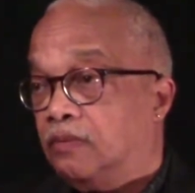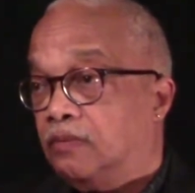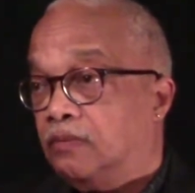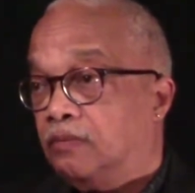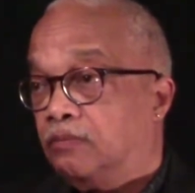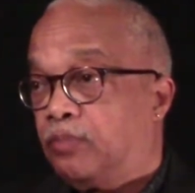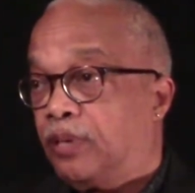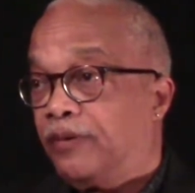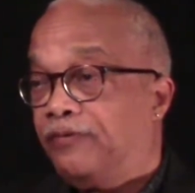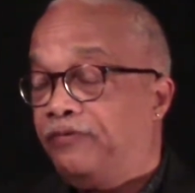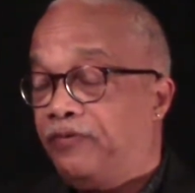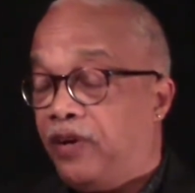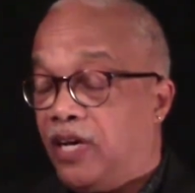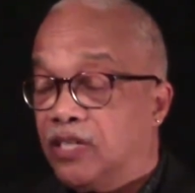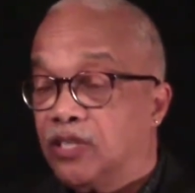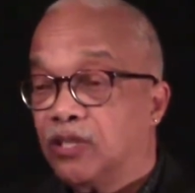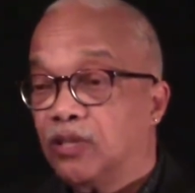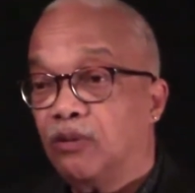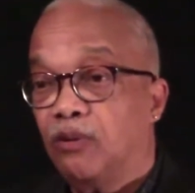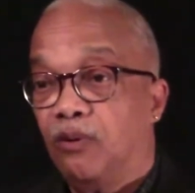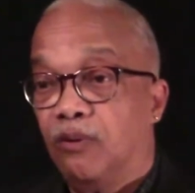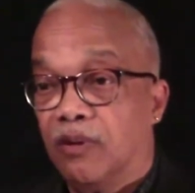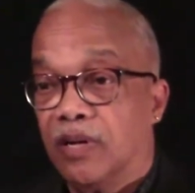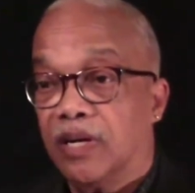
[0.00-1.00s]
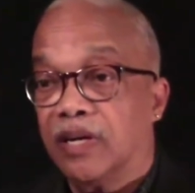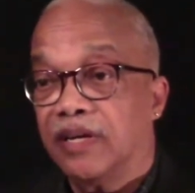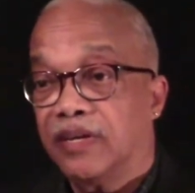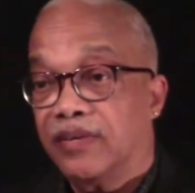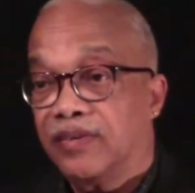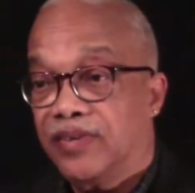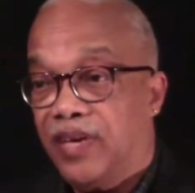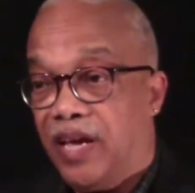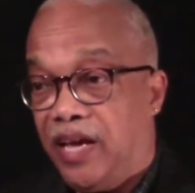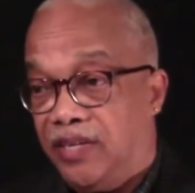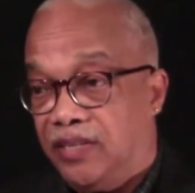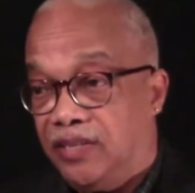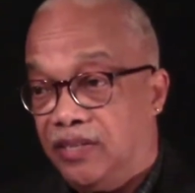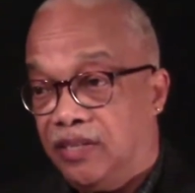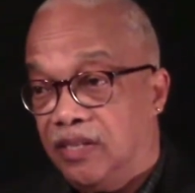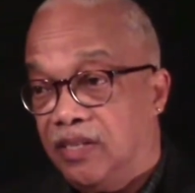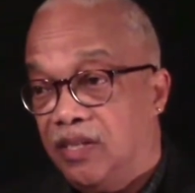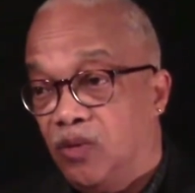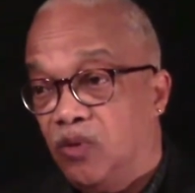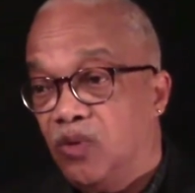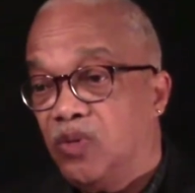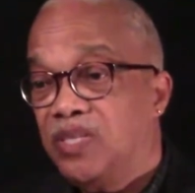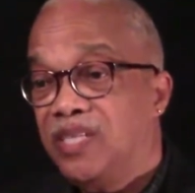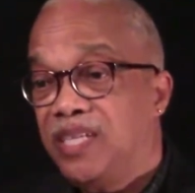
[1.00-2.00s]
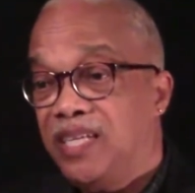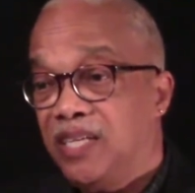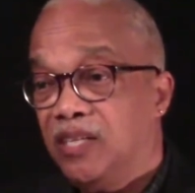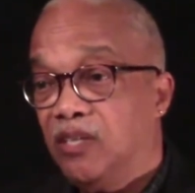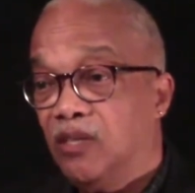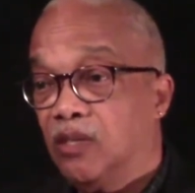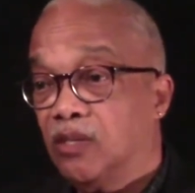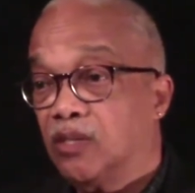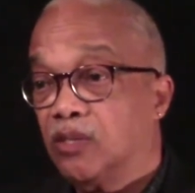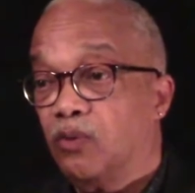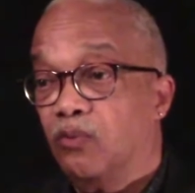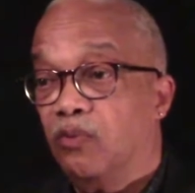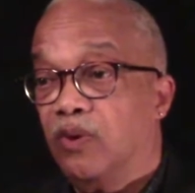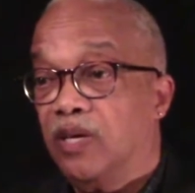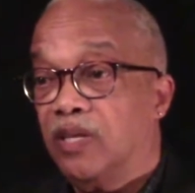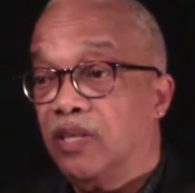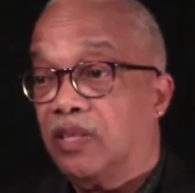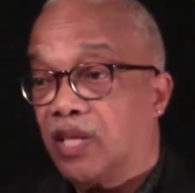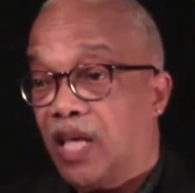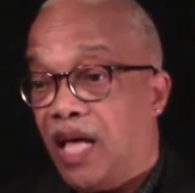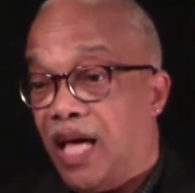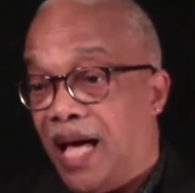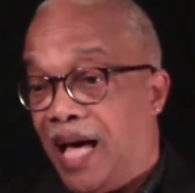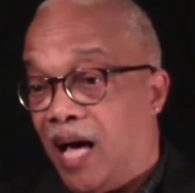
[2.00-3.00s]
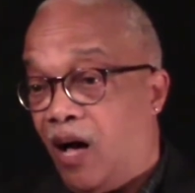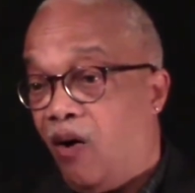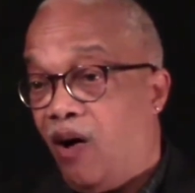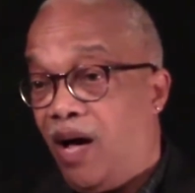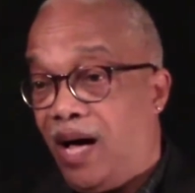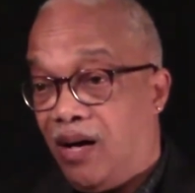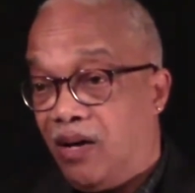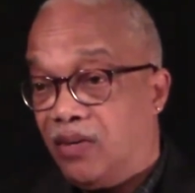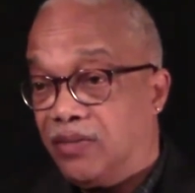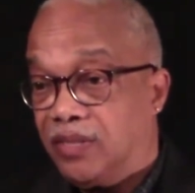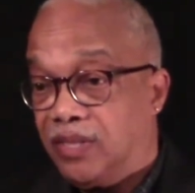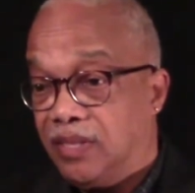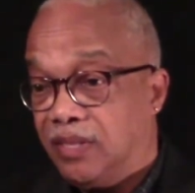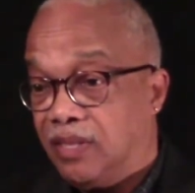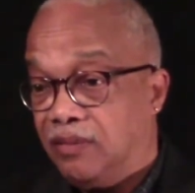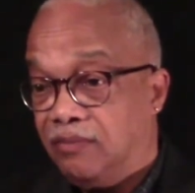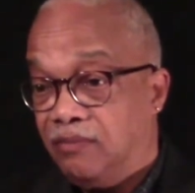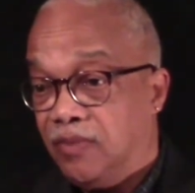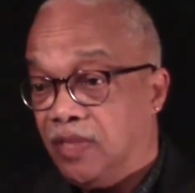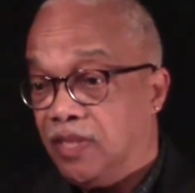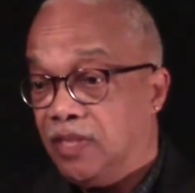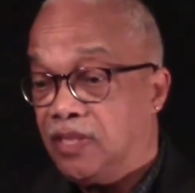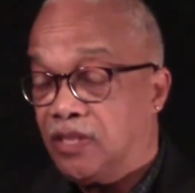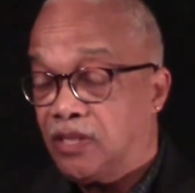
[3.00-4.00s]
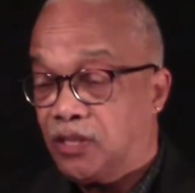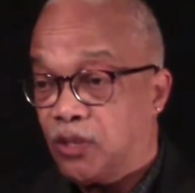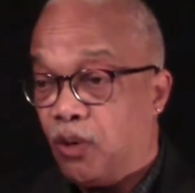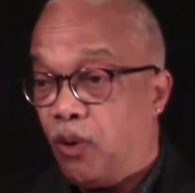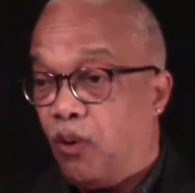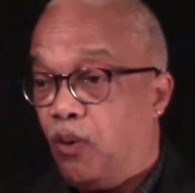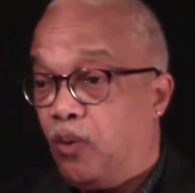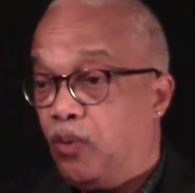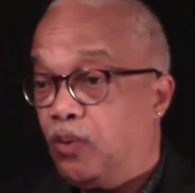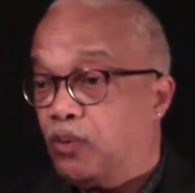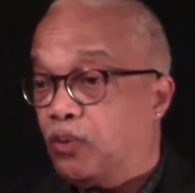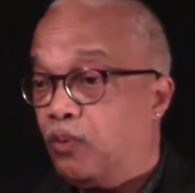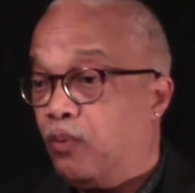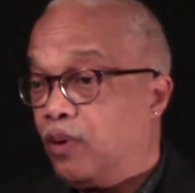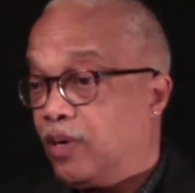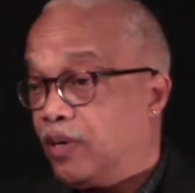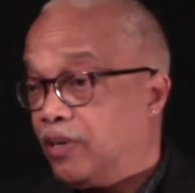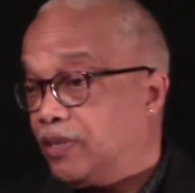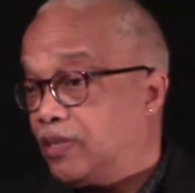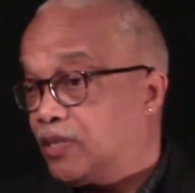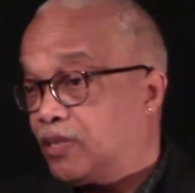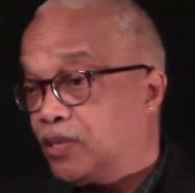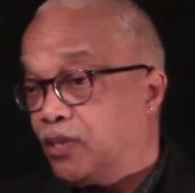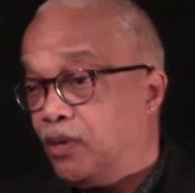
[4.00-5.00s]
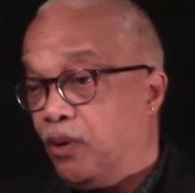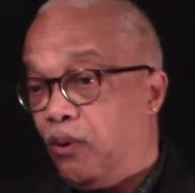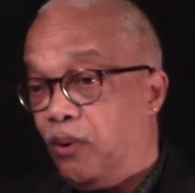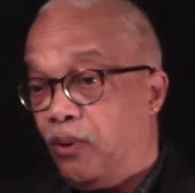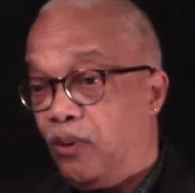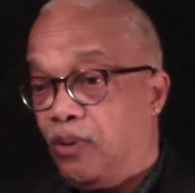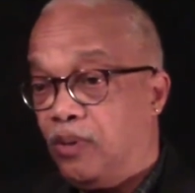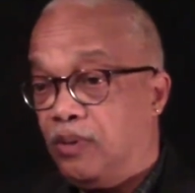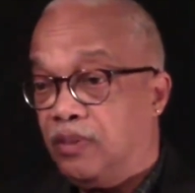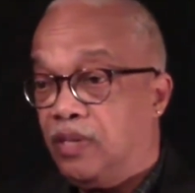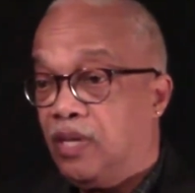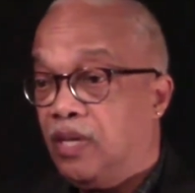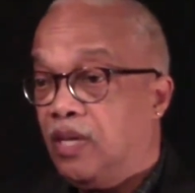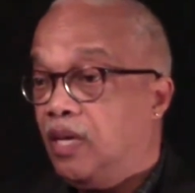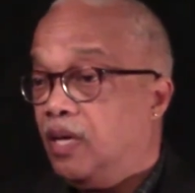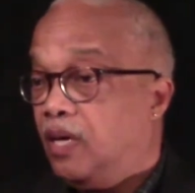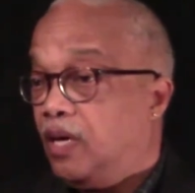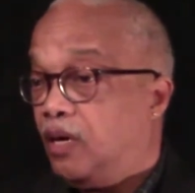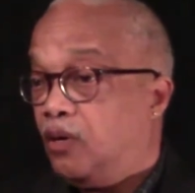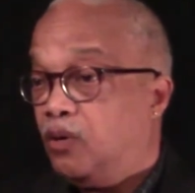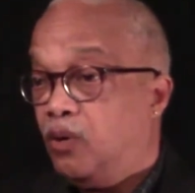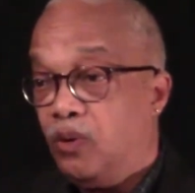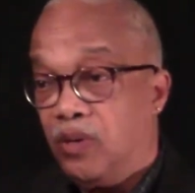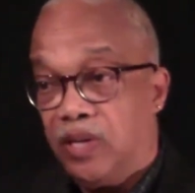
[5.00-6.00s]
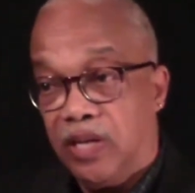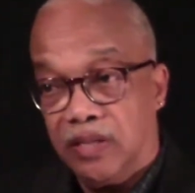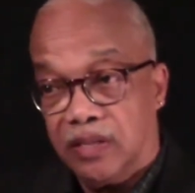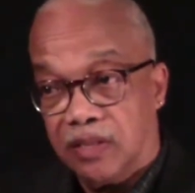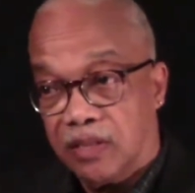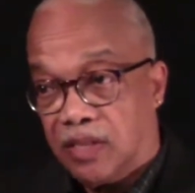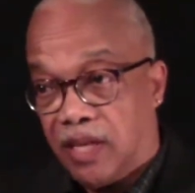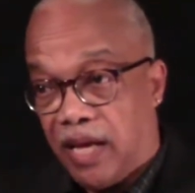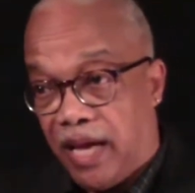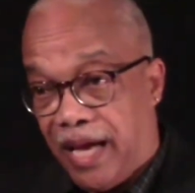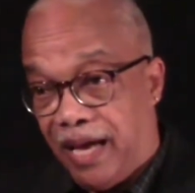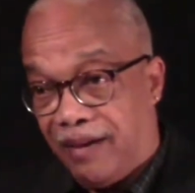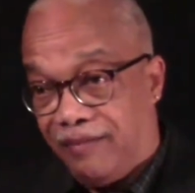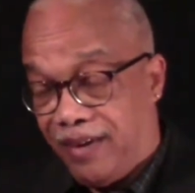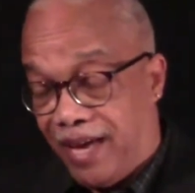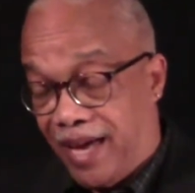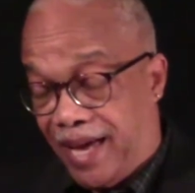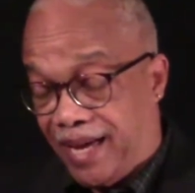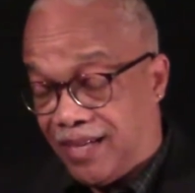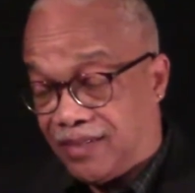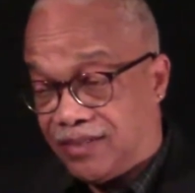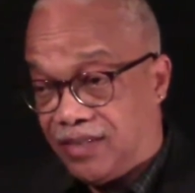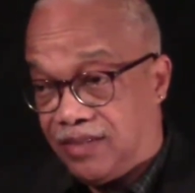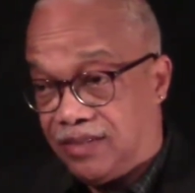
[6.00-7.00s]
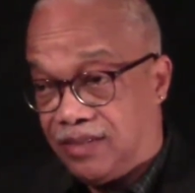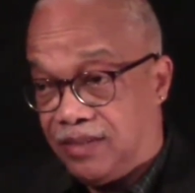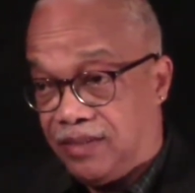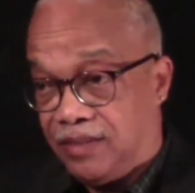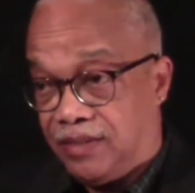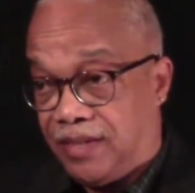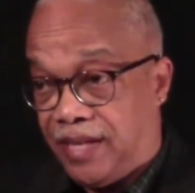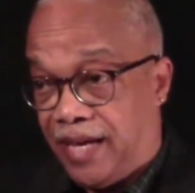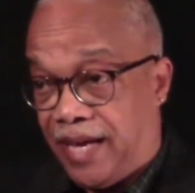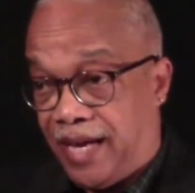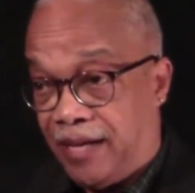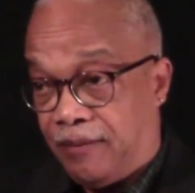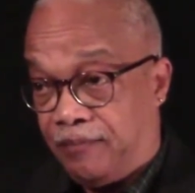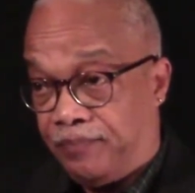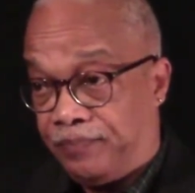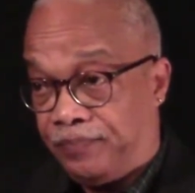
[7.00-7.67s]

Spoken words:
professional organization who deals with how housing is sold, where it's sold, who gets to have access to that,